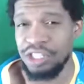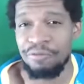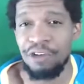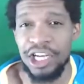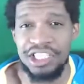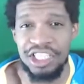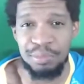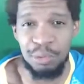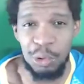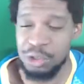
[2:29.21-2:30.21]
the fuck is this
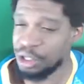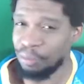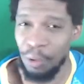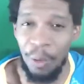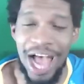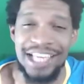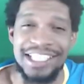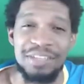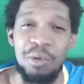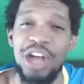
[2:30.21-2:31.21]
bullshit, bro? Why
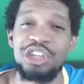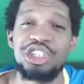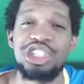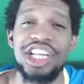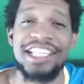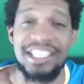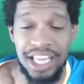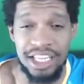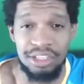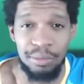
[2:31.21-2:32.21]
does this shit
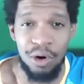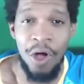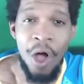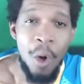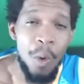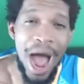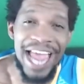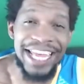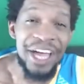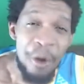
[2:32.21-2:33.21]
exist, bro?
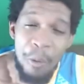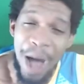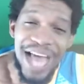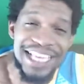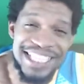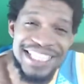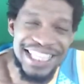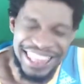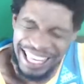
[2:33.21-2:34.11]
Why is this